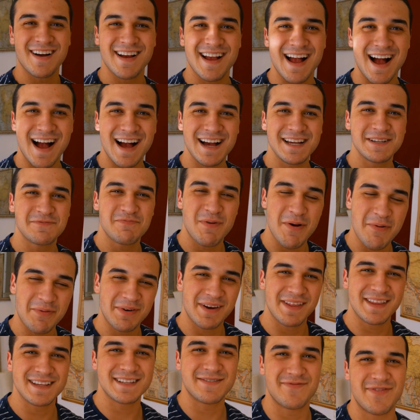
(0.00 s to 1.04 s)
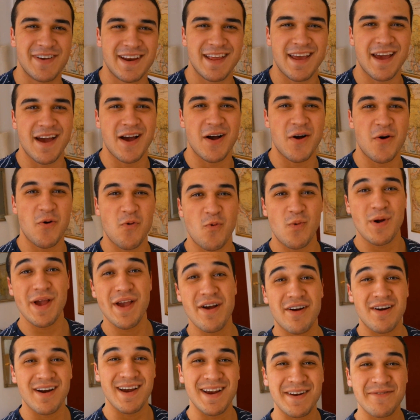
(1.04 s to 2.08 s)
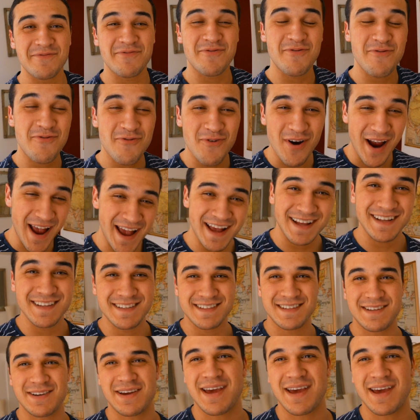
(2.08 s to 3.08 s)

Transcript: on guys, welcome to this video. We are in France.